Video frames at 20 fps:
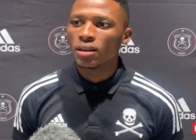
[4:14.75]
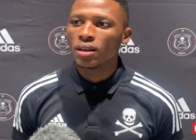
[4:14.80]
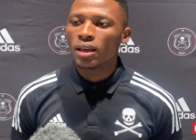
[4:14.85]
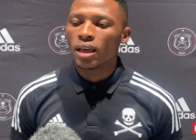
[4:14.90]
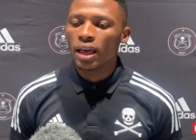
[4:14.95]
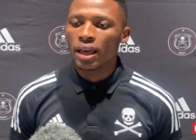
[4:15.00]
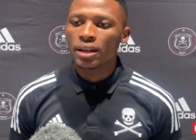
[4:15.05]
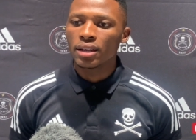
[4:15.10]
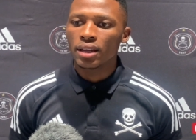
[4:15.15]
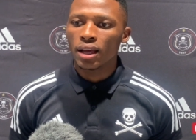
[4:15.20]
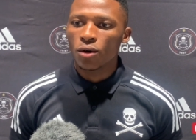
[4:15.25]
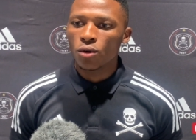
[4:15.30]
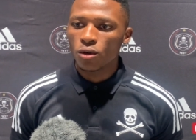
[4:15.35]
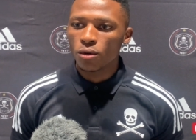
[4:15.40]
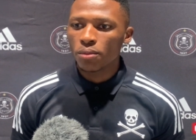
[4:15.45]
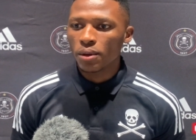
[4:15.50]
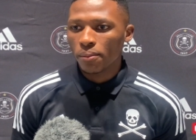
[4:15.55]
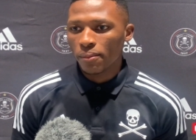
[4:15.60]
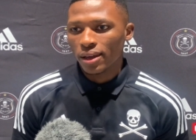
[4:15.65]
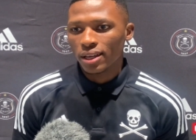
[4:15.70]
and I will
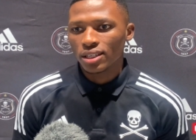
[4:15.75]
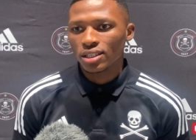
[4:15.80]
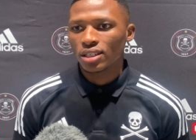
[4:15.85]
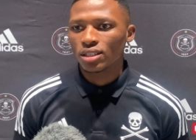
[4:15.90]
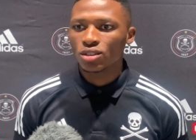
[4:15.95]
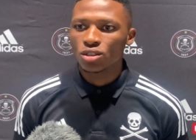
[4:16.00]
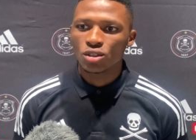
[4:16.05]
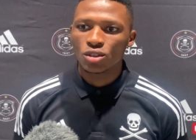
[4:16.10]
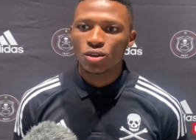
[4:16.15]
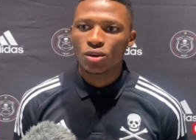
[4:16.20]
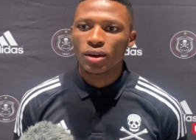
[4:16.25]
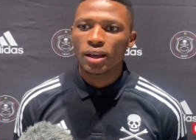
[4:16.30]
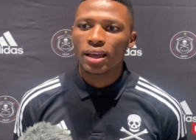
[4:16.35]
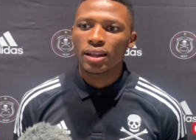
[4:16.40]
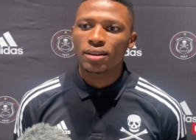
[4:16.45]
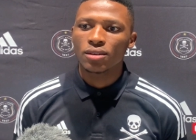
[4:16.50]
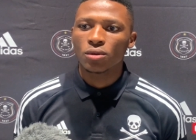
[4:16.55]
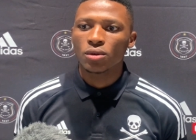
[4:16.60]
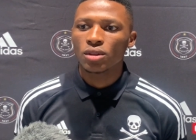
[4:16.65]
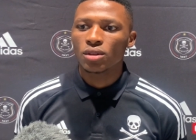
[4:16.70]
be patient,
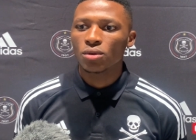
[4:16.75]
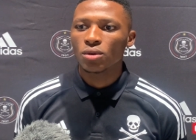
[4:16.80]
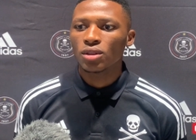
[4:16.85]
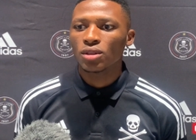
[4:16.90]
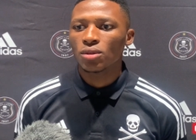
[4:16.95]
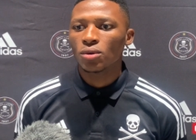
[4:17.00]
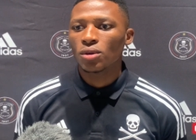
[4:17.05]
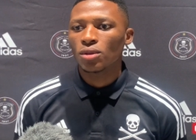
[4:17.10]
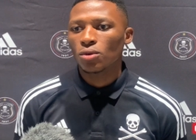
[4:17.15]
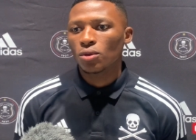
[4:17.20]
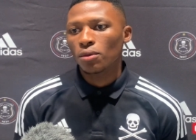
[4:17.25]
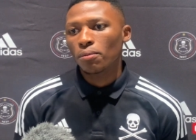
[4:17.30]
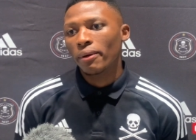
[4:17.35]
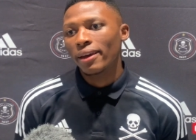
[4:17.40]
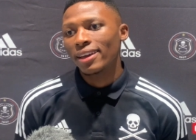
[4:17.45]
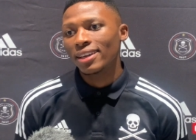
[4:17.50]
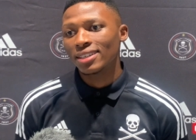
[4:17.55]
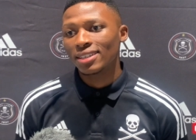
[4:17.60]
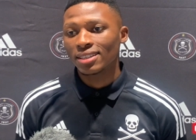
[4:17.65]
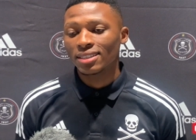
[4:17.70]
and with
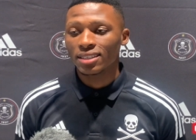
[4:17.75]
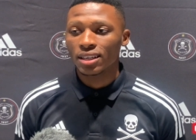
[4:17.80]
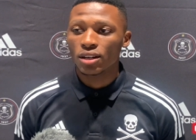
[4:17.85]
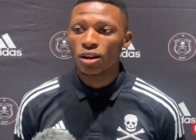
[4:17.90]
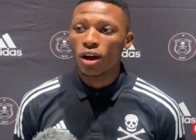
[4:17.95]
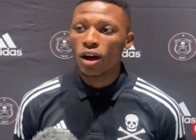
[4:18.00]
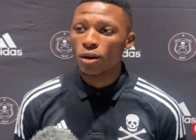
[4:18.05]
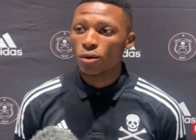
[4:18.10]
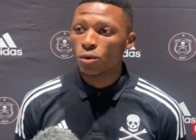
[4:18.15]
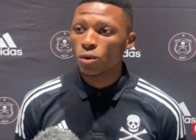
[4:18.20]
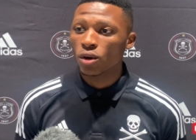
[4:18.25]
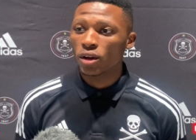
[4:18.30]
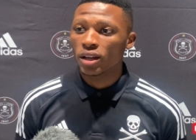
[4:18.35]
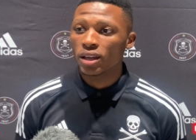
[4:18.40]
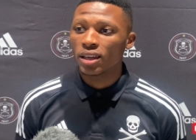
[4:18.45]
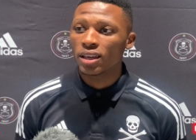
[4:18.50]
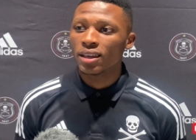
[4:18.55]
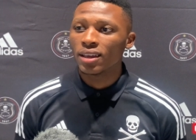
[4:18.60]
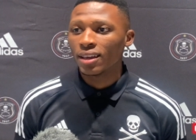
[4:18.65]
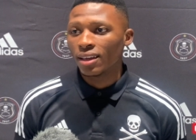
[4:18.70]
patience and hard work,
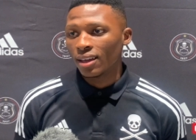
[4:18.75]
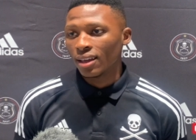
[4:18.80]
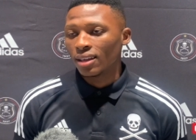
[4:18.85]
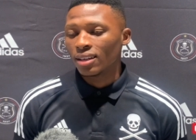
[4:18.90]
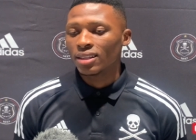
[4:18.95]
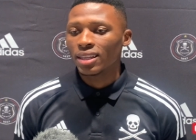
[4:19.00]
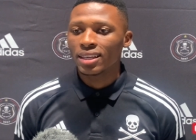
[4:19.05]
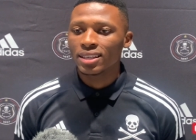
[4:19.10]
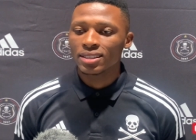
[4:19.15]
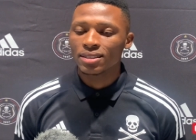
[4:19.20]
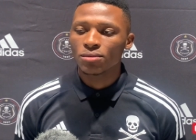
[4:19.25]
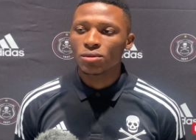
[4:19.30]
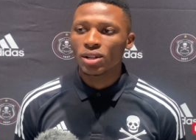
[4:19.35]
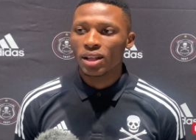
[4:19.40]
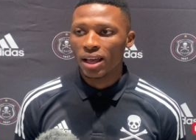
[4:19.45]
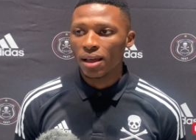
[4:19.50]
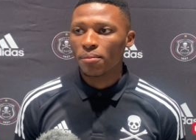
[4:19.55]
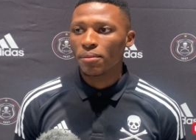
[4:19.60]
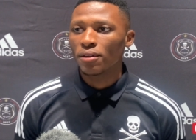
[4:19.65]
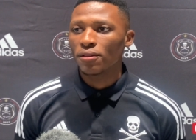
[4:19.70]
things will
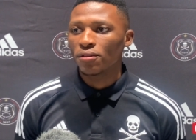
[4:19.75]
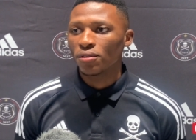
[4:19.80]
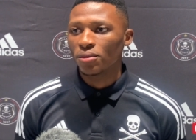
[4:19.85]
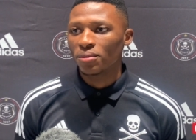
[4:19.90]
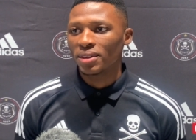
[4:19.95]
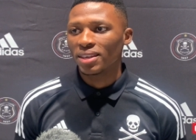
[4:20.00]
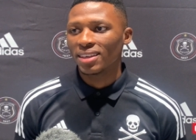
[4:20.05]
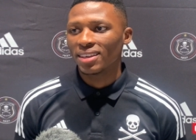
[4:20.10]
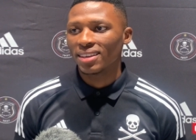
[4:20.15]
happen for me.